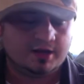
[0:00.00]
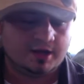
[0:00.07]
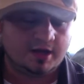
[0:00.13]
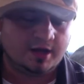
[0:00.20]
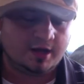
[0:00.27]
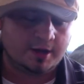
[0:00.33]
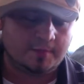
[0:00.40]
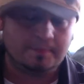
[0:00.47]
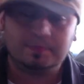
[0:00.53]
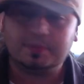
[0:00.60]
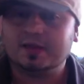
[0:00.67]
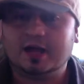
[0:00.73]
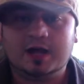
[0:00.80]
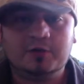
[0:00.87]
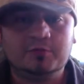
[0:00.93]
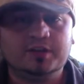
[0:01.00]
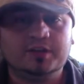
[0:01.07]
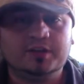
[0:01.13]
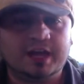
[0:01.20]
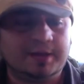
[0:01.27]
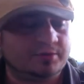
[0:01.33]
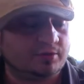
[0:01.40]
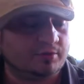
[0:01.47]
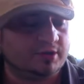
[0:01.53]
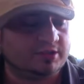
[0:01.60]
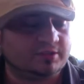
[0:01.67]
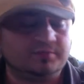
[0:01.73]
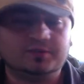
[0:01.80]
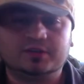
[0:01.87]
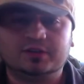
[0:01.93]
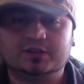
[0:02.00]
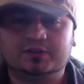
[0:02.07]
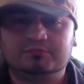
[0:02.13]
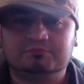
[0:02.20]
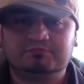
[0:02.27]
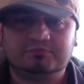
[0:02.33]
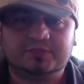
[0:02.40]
I'll recap the rest of the